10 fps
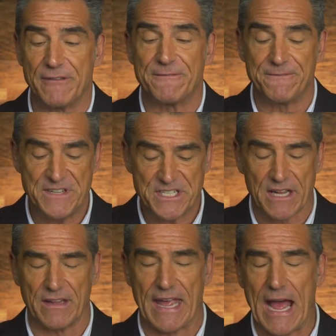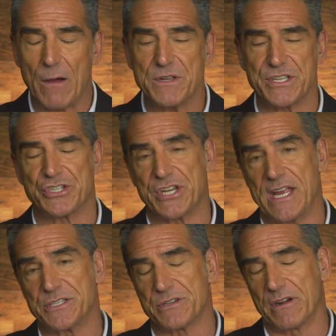physically, how has it
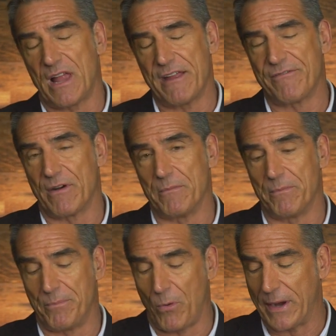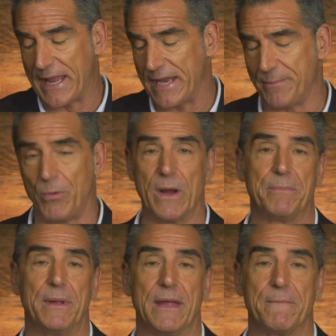changed their life from point A to point
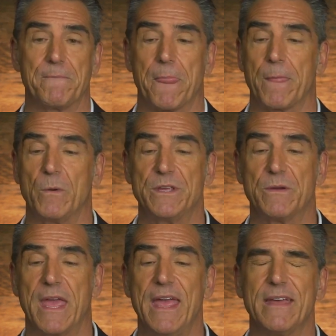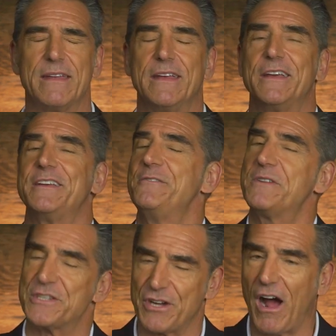B? Well, you
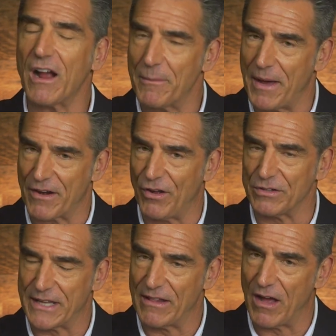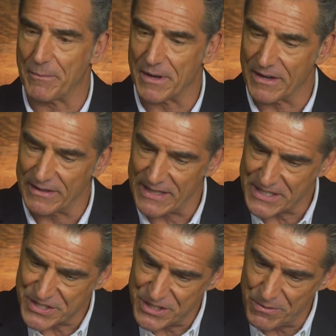could talk about it all day long, but
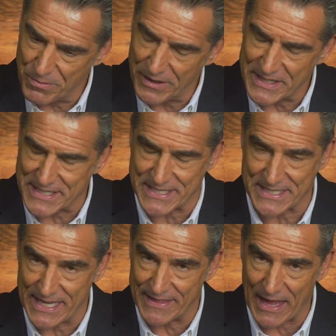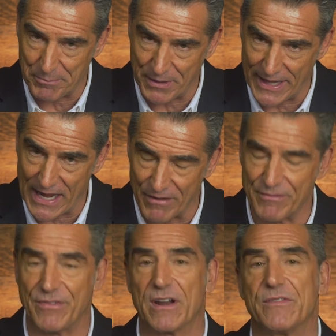unless you really see that play out in
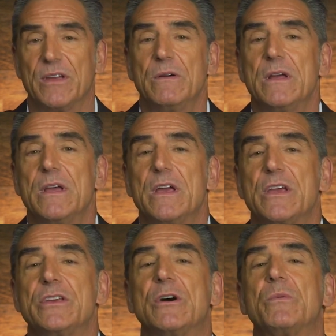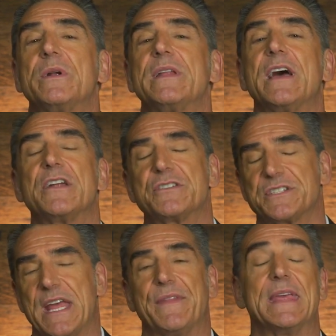front of you, you don't really
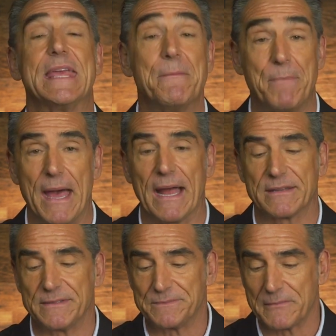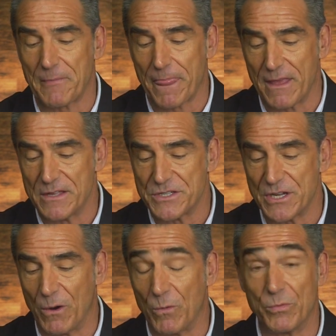understand the impact.
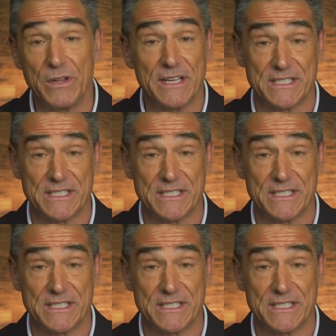So really